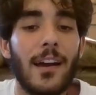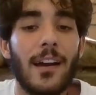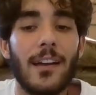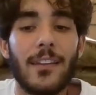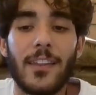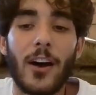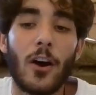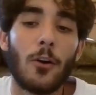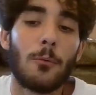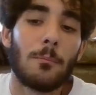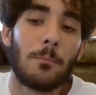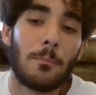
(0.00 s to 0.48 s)

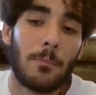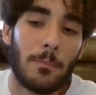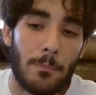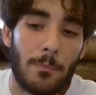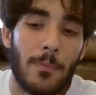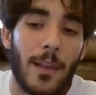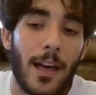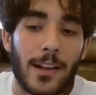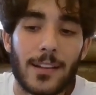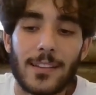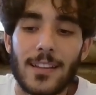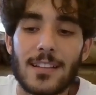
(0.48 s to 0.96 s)
Now
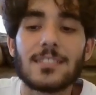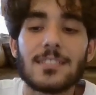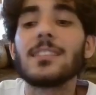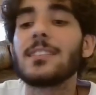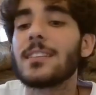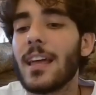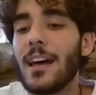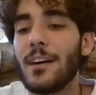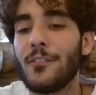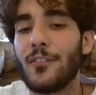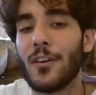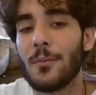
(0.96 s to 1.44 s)
black doesn't
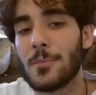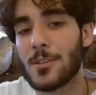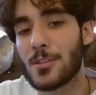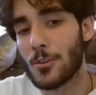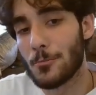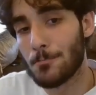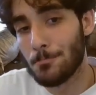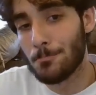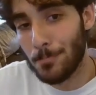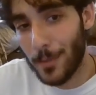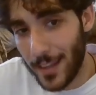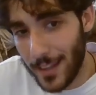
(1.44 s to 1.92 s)
have a
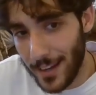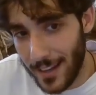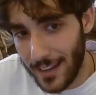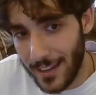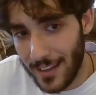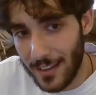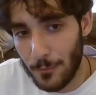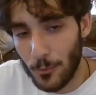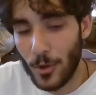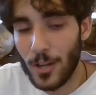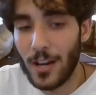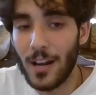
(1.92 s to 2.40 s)
bishop pair
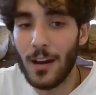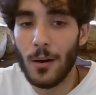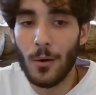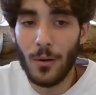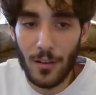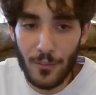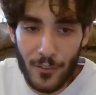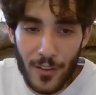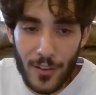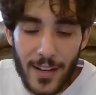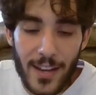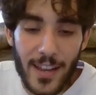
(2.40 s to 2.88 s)
anymore.
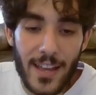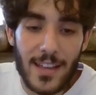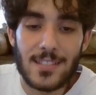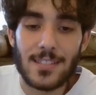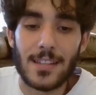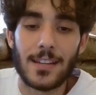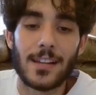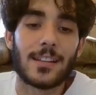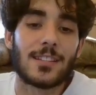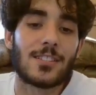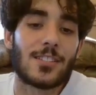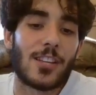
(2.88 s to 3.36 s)
However, he has
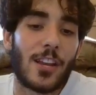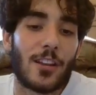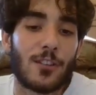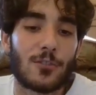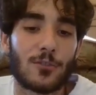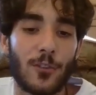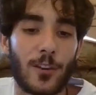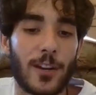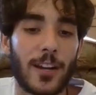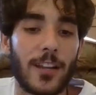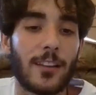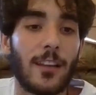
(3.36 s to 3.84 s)
an exchange
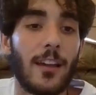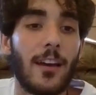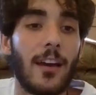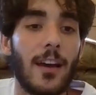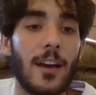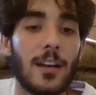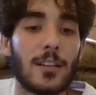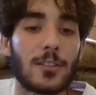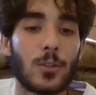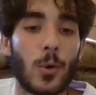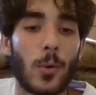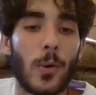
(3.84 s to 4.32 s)
for it.
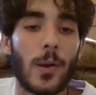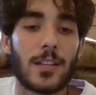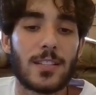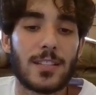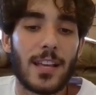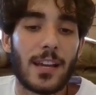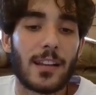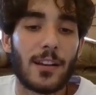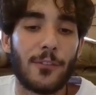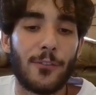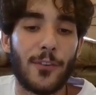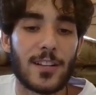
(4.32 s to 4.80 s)
So he
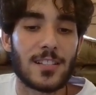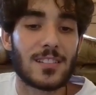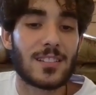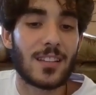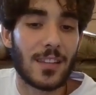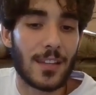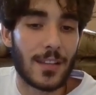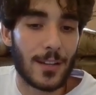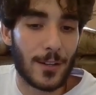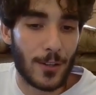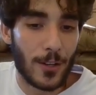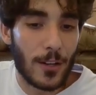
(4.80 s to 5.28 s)
sacrificed
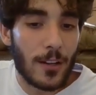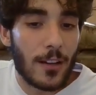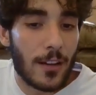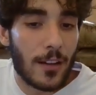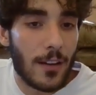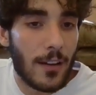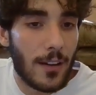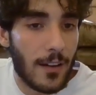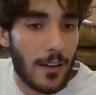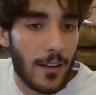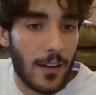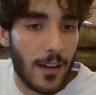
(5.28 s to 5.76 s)
the
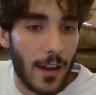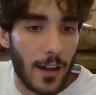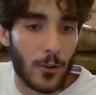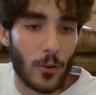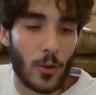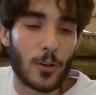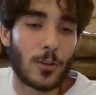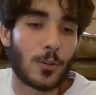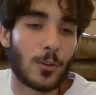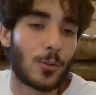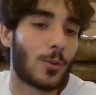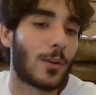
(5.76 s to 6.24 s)
rook in
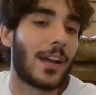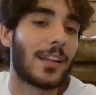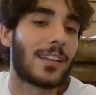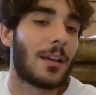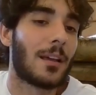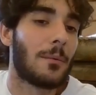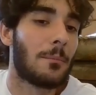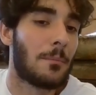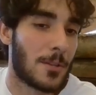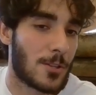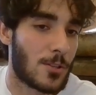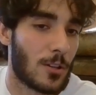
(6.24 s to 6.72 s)
order to get
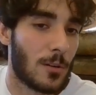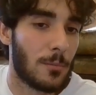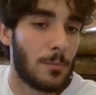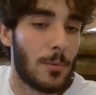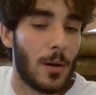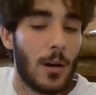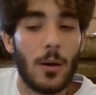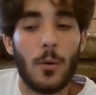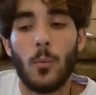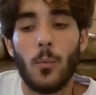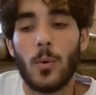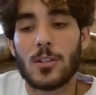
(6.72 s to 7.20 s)
a bishop,
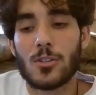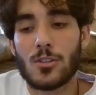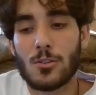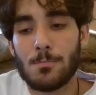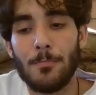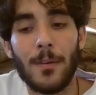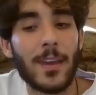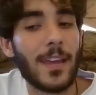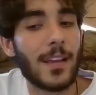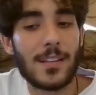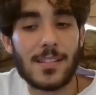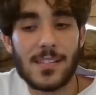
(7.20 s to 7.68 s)
which
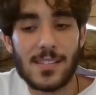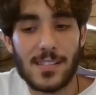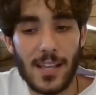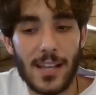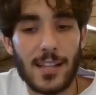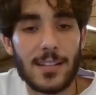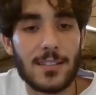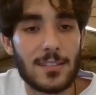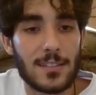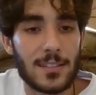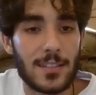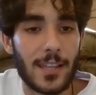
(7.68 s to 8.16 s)
makes
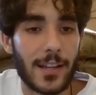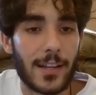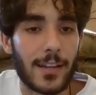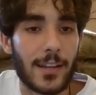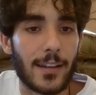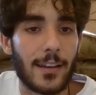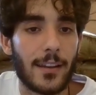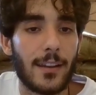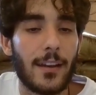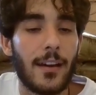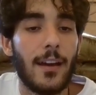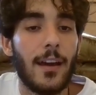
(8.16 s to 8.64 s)
sense
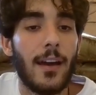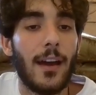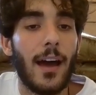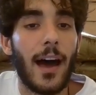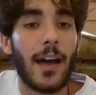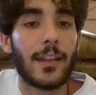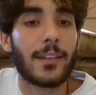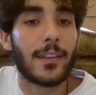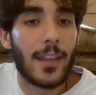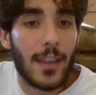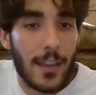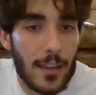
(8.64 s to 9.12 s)
technically.
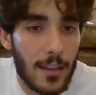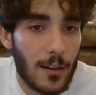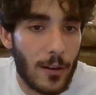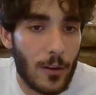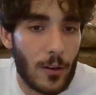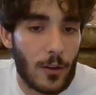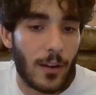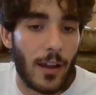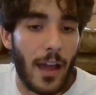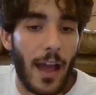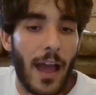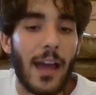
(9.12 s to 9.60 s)
And here,
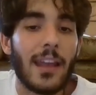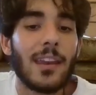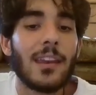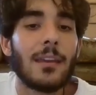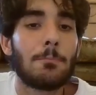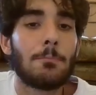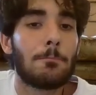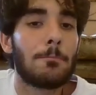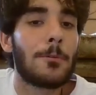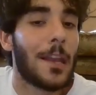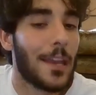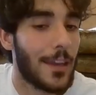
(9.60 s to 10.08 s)
look, any
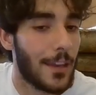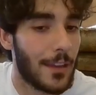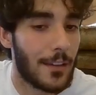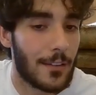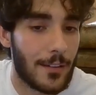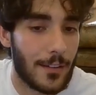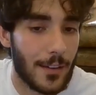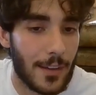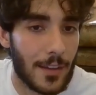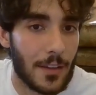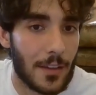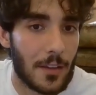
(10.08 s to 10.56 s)
player
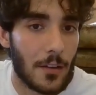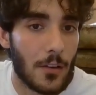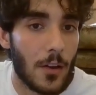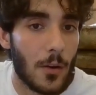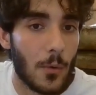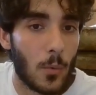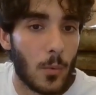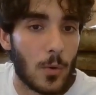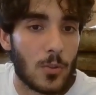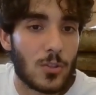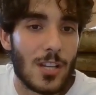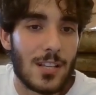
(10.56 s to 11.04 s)
here
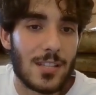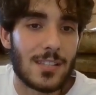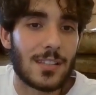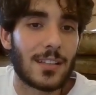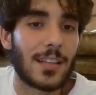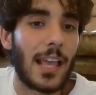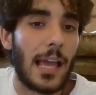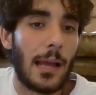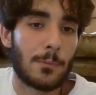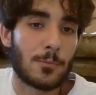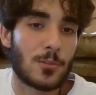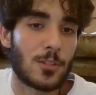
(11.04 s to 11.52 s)
would just
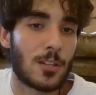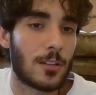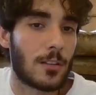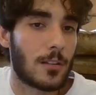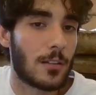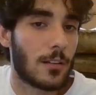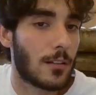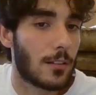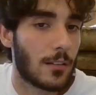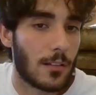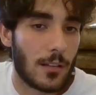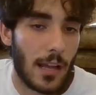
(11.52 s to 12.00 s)
capture
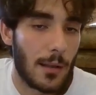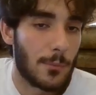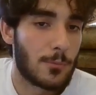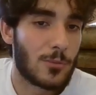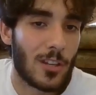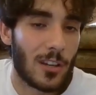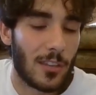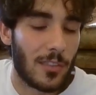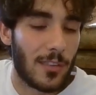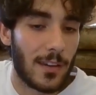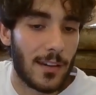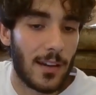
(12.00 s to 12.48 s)

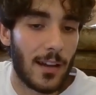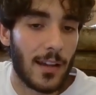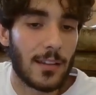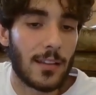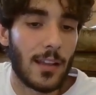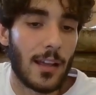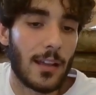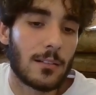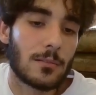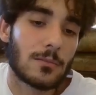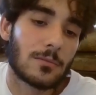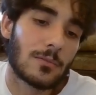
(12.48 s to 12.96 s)
the knight
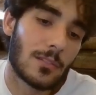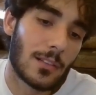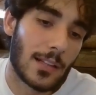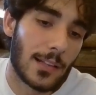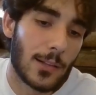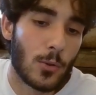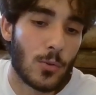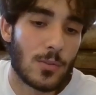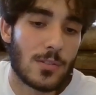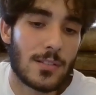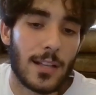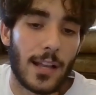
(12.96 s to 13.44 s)
and
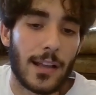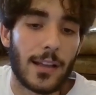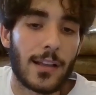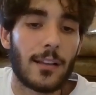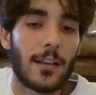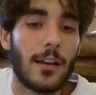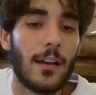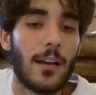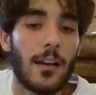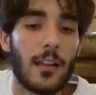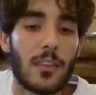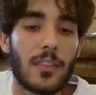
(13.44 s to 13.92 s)
lose
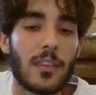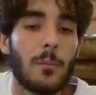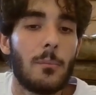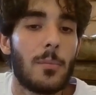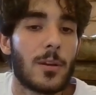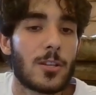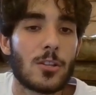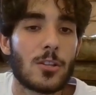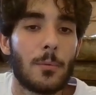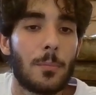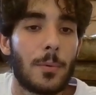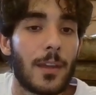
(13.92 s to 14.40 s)
like the
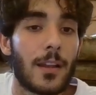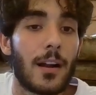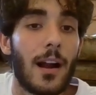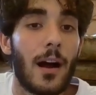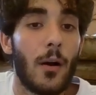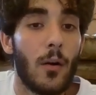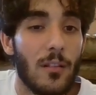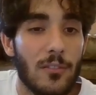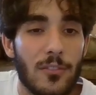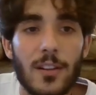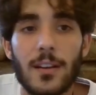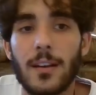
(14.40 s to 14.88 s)
bishop here.
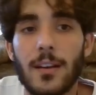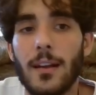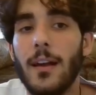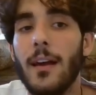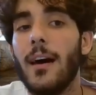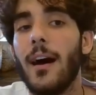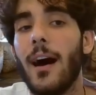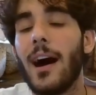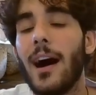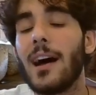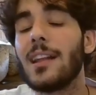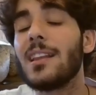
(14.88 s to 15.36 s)
However,
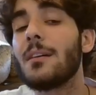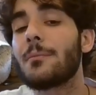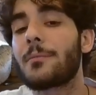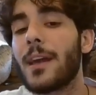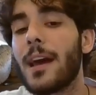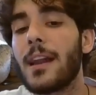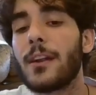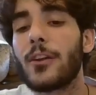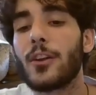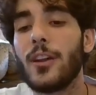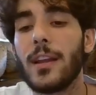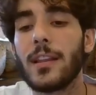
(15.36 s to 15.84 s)
Adam
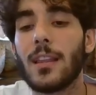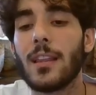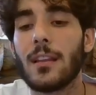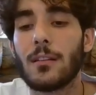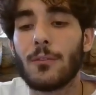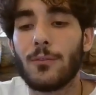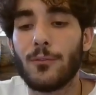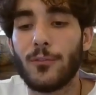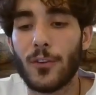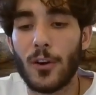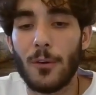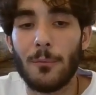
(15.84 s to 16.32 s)
calculated
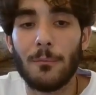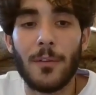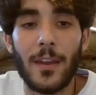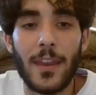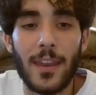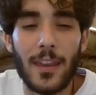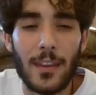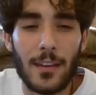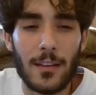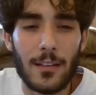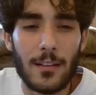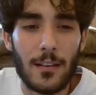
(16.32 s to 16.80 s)
from
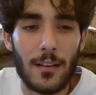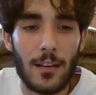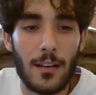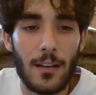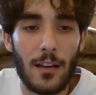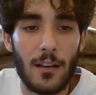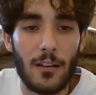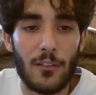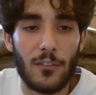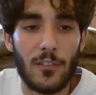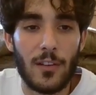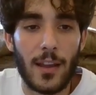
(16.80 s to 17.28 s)
here,
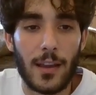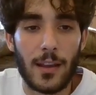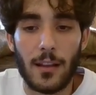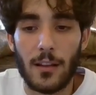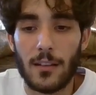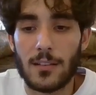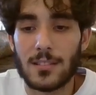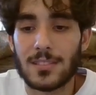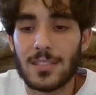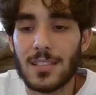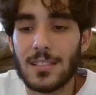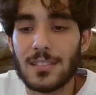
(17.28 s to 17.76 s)

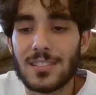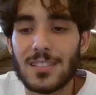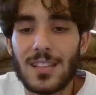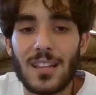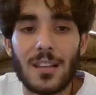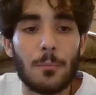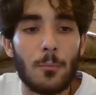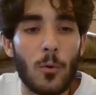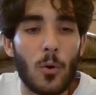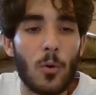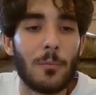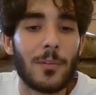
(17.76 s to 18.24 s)
like since
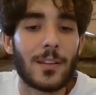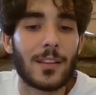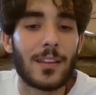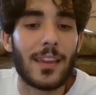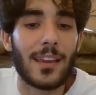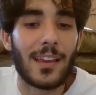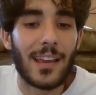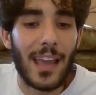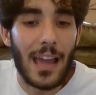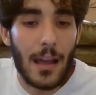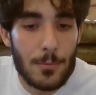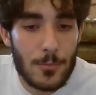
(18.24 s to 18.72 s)
the moment he
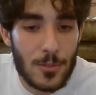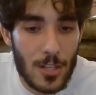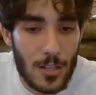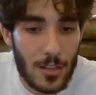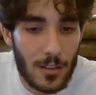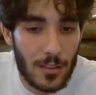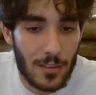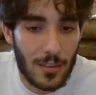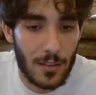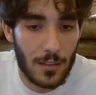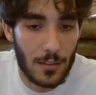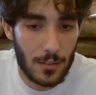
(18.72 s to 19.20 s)

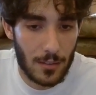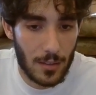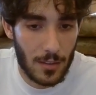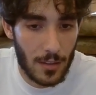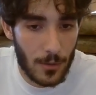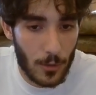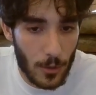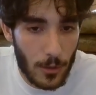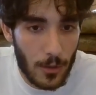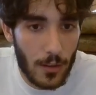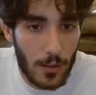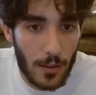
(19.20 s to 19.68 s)
captured the
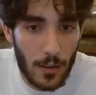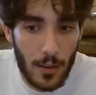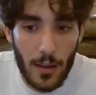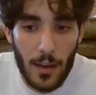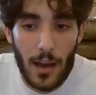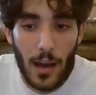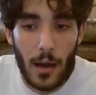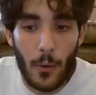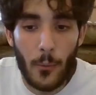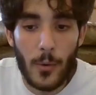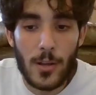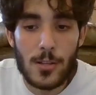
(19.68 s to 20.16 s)
rook,
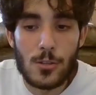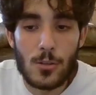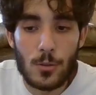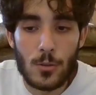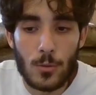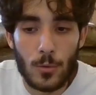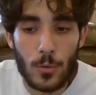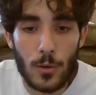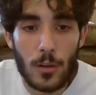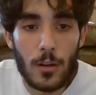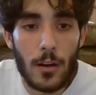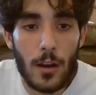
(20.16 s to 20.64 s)
I was
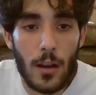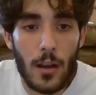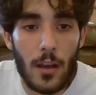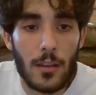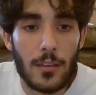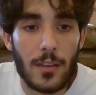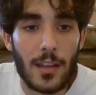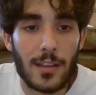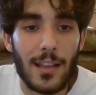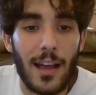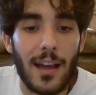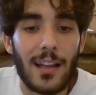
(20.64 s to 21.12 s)
sure
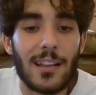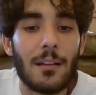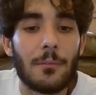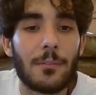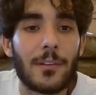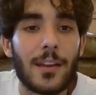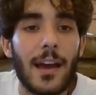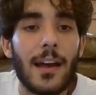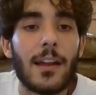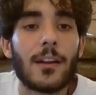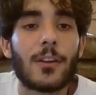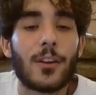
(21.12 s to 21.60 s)
that Adam
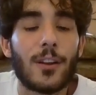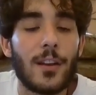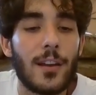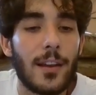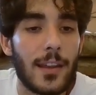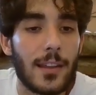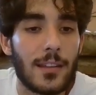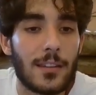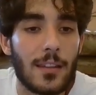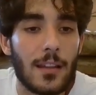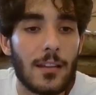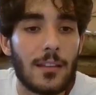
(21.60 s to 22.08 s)

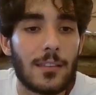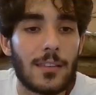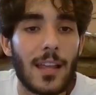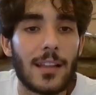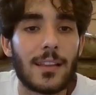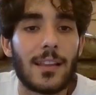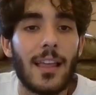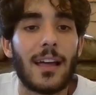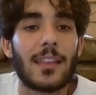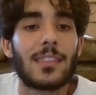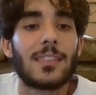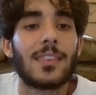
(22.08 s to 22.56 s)
calculated
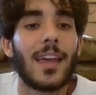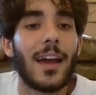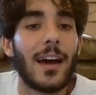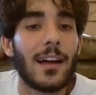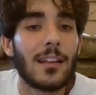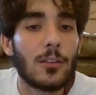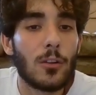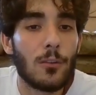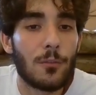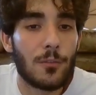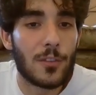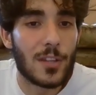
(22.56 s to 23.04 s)
that at the
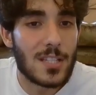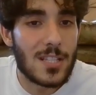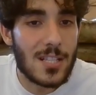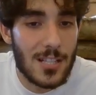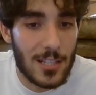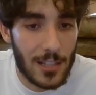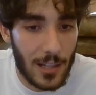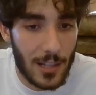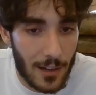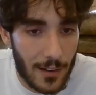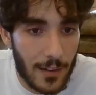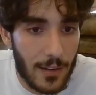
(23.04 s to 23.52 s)
end of this
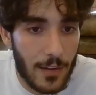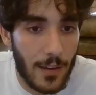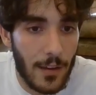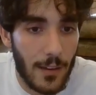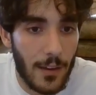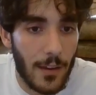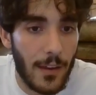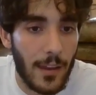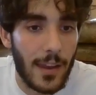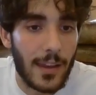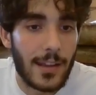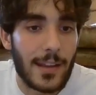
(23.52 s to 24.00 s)
line,
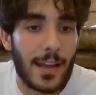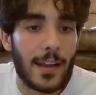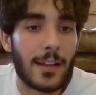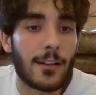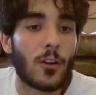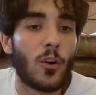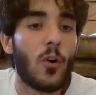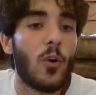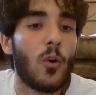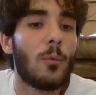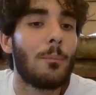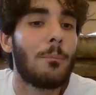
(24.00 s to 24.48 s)
he can
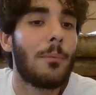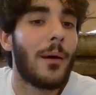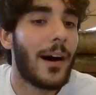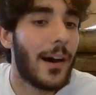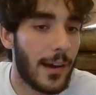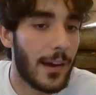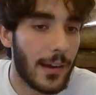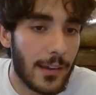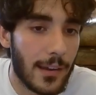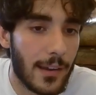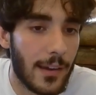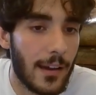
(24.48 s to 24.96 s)
go
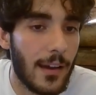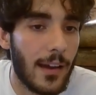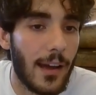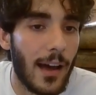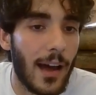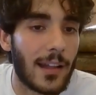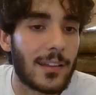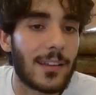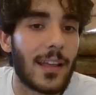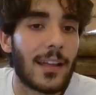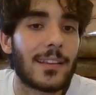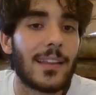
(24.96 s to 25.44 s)
back
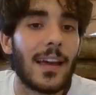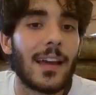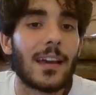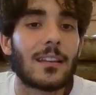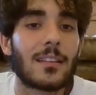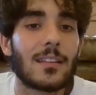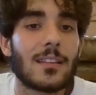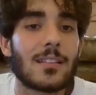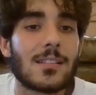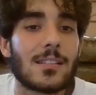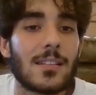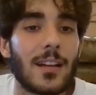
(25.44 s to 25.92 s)
and attack
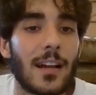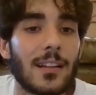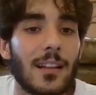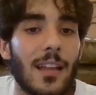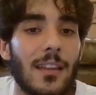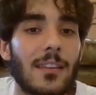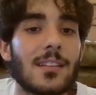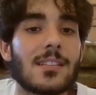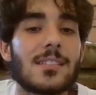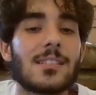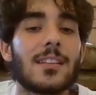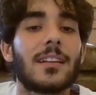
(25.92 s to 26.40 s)
this knight,
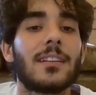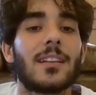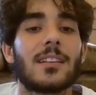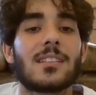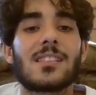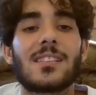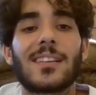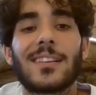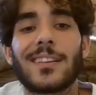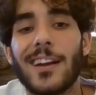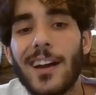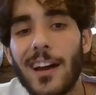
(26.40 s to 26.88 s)
and this knight
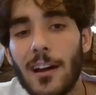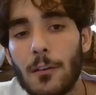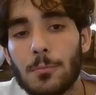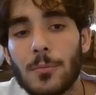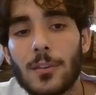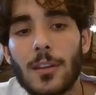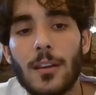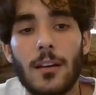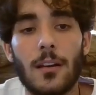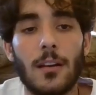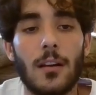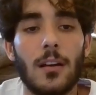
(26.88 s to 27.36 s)
is trapped.